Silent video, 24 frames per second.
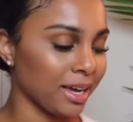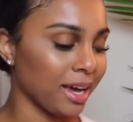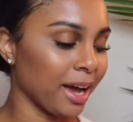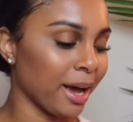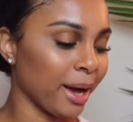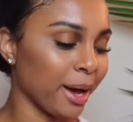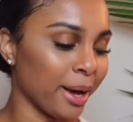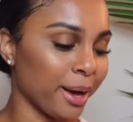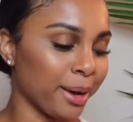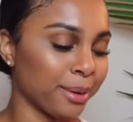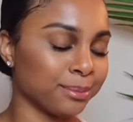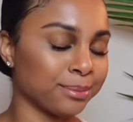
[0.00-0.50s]

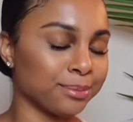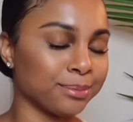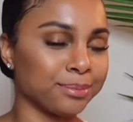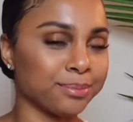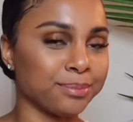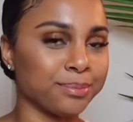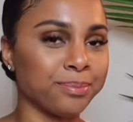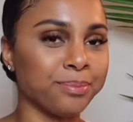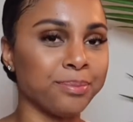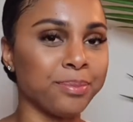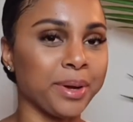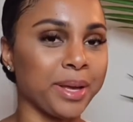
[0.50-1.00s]
um
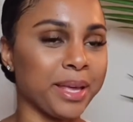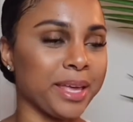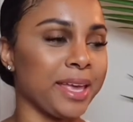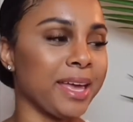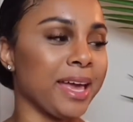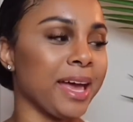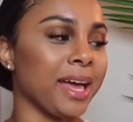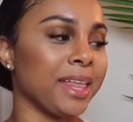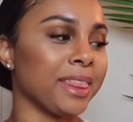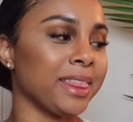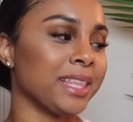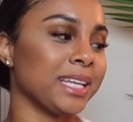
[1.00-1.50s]
but
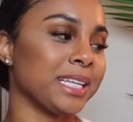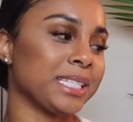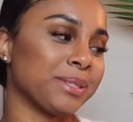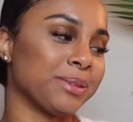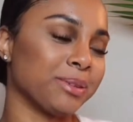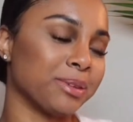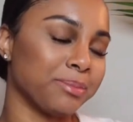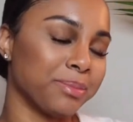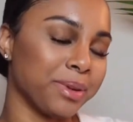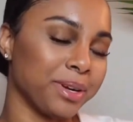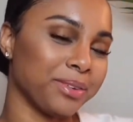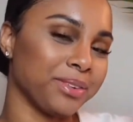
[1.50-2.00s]
yeah this
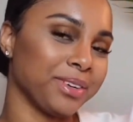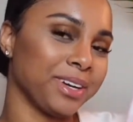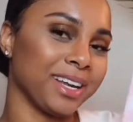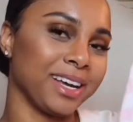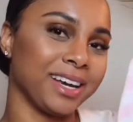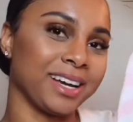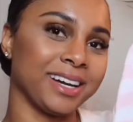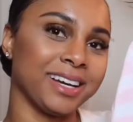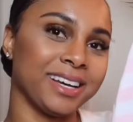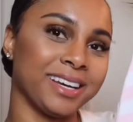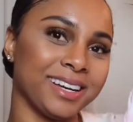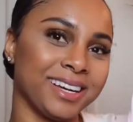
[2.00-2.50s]
will be really good